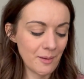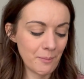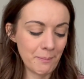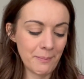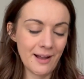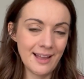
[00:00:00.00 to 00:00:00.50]

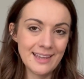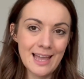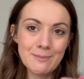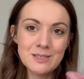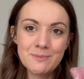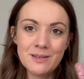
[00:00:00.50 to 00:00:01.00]
But I
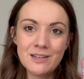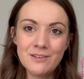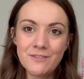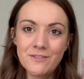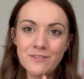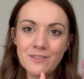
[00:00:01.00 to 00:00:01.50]
kept a bit of
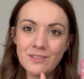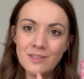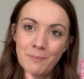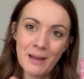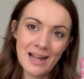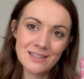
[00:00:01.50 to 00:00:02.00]
the
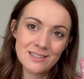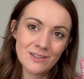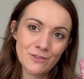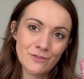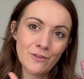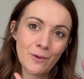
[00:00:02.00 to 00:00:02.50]

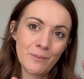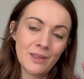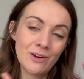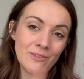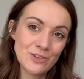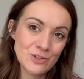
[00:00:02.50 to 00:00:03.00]
pattern from the
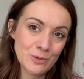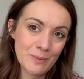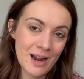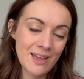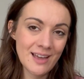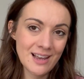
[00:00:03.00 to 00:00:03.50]
original
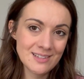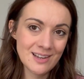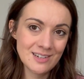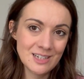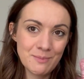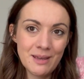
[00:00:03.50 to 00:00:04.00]
pair that I
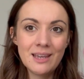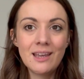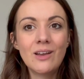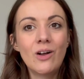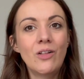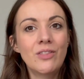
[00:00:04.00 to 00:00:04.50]
started
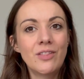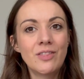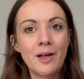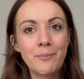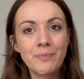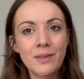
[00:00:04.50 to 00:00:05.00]
making on the
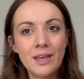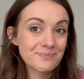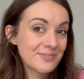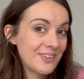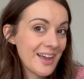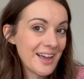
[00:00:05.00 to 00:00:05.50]
thumb.
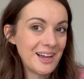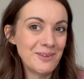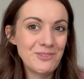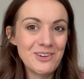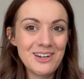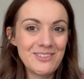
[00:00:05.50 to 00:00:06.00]
Yeah, I'm
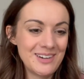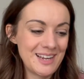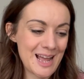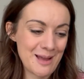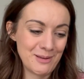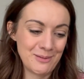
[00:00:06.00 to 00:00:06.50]
really
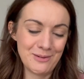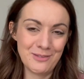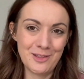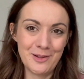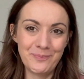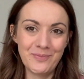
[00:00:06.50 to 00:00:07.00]
happy with
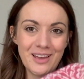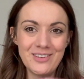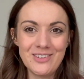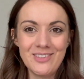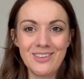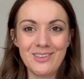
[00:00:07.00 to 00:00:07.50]
them. I
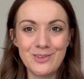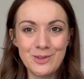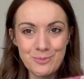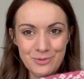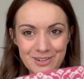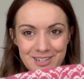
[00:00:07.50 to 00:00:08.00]
just think they're so
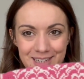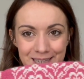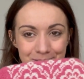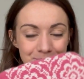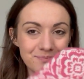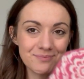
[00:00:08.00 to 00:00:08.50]

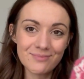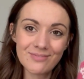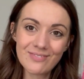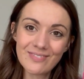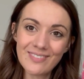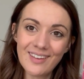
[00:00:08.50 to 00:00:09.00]
pretty.
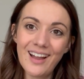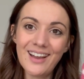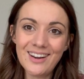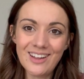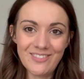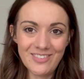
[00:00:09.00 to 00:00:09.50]
I
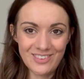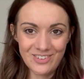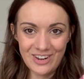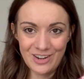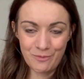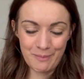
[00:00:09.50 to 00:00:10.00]
love this
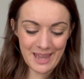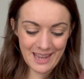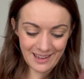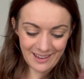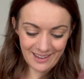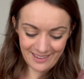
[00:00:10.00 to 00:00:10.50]
shade of
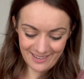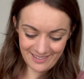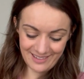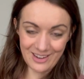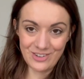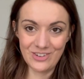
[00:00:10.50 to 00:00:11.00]
pink.
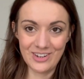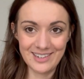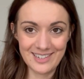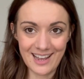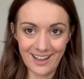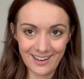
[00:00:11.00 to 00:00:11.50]
As you can
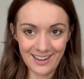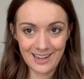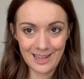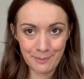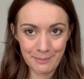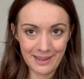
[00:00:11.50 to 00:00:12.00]
tell, I
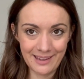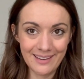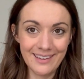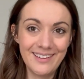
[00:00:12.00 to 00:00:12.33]
like pink.